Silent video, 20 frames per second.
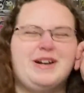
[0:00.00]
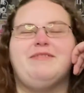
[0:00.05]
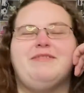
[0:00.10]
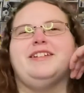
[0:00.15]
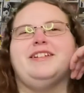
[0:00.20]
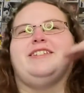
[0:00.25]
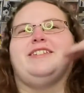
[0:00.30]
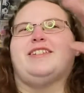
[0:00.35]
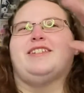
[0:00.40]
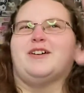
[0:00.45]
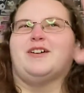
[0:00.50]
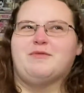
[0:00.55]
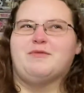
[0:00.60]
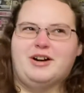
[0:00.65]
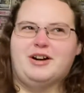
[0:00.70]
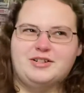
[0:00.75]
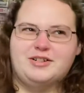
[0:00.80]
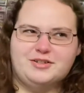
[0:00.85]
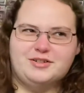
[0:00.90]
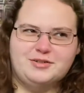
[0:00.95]
Probably don't
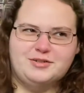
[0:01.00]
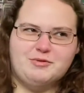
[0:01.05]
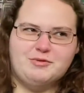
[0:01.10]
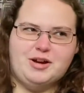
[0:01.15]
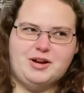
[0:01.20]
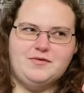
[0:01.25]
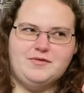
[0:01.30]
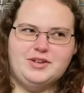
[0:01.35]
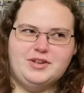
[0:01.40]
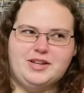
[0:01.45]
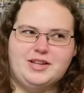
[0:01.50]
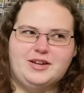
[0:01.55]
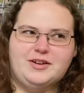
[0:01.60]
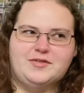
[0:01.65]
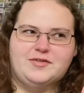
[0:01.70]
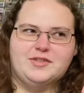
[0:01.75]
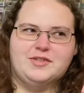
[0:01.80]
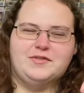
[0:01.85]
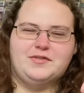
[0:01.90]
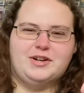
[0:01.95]
watch her swap video
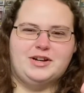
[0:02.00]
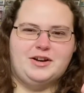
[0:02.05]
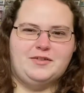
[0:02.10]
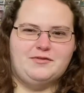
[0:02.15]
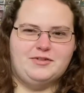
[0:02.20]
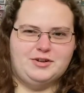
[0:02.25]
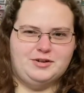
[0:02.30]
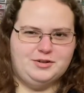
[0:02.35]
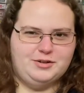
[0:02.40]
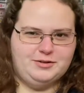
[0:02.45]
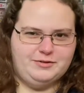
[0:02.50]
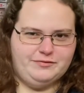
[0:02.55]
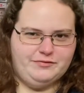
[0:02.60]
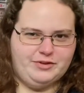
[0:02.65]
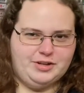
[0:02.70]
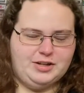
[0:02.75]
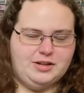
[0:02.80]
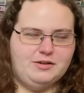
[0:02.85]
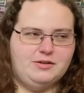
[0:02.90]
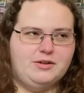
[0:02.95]
for the very first
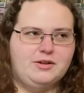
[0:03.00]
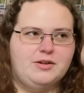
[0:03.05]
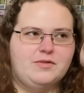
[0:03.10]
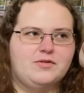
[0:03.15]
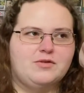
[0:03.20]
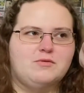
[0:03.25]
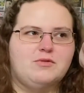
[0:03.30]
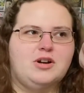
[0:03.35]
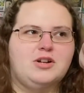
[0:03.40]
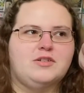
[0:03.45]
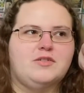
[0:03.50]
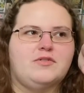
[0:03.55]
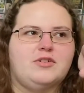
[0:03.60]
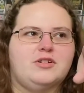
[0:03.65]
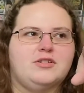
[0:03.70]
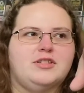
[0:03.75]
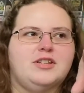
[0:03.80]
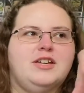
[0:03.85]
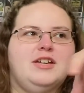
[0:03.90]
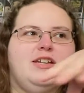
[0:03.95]
video you ever watch of
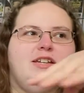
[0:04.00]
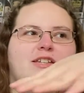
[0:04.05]
hers.